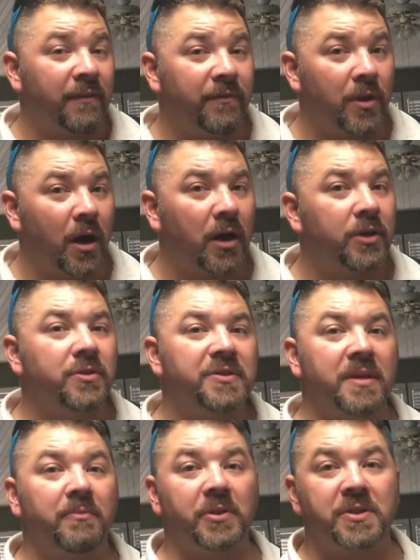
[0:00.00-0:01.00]
If not, you
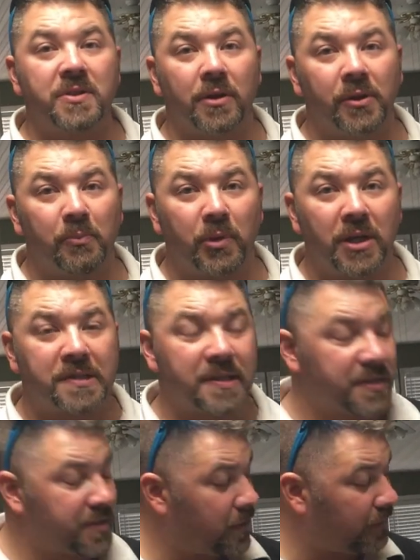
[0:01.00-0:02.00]
simply start the
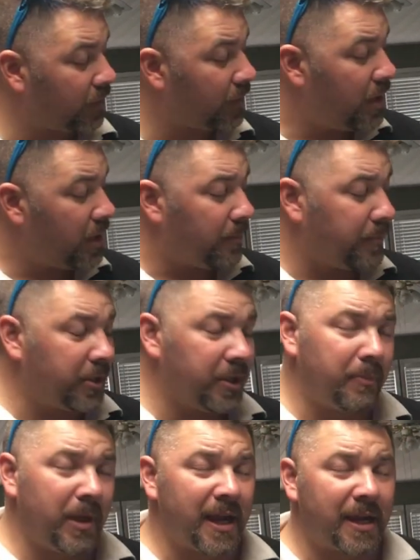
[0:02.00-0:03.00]
process over, put
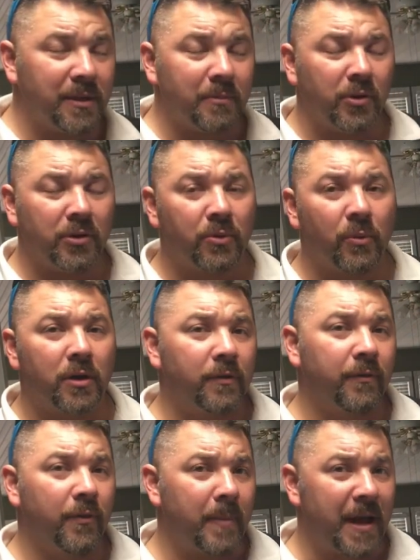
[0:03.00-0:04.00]
it back in the boiling
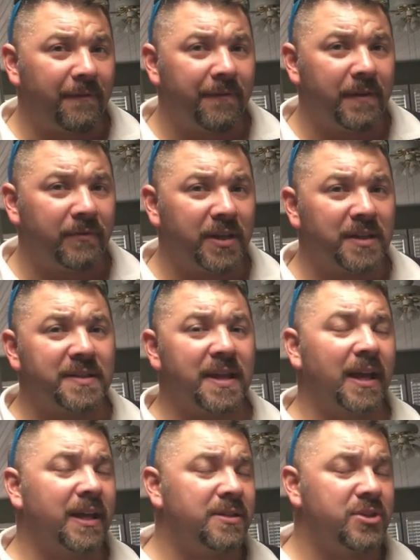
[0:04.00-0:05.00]
water for about 15
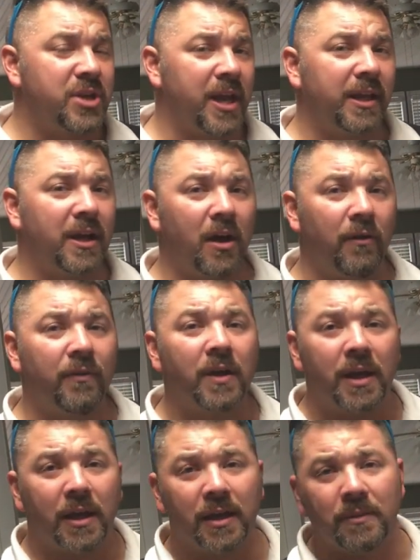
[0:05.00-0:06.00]
seconds, shake it off,
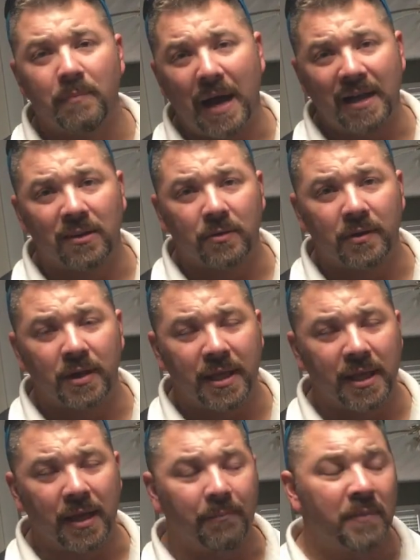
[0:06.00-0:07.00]
and bite on it
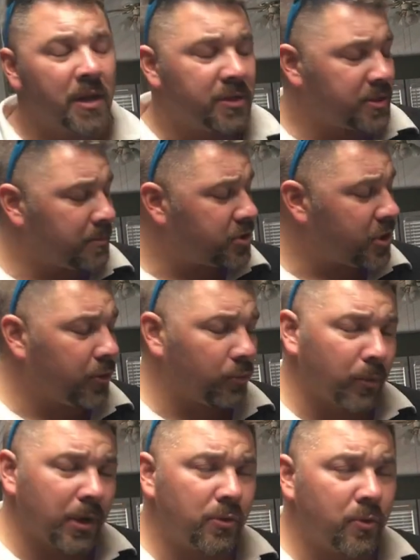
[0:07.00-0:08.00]
again. So I'm going to show
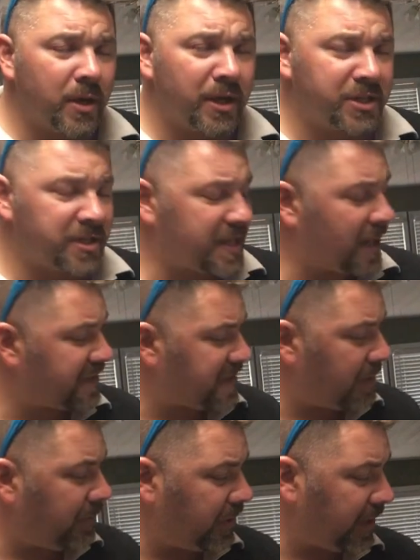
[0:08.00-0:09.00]
you real quick just how
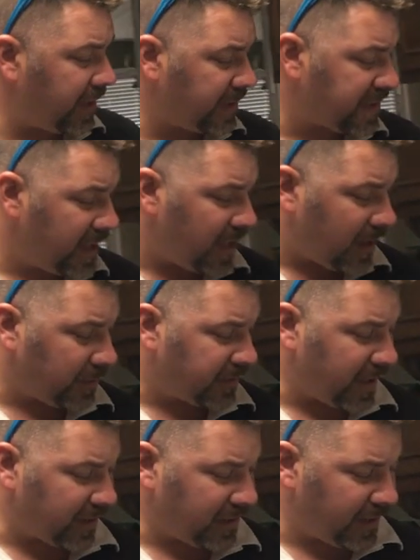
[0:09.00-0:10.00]
simple it is. I'm going
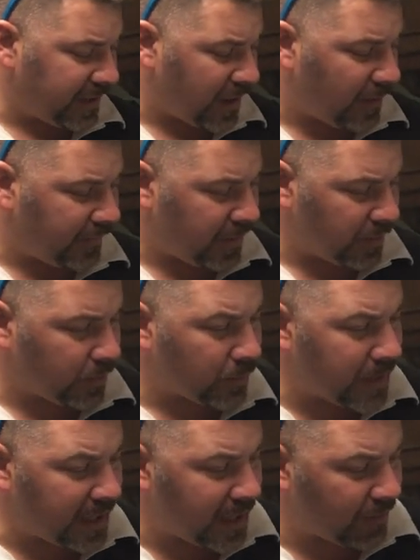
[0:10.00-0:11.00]
to take the lid off here. You
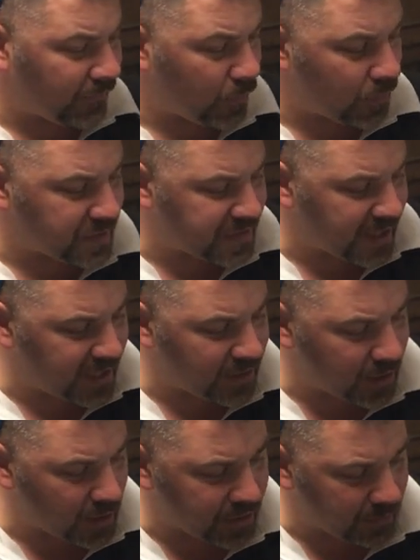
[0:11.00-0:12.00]
want to be careful once
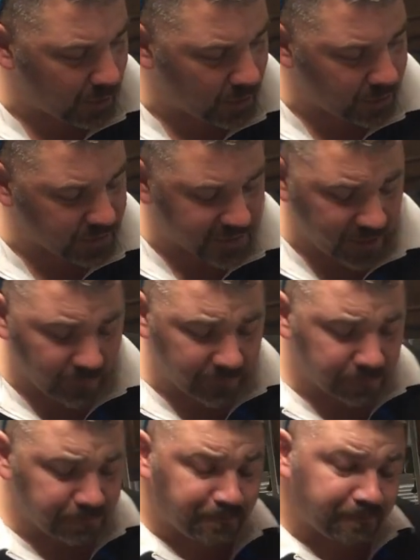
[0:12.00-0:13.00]
again not to burn yourself.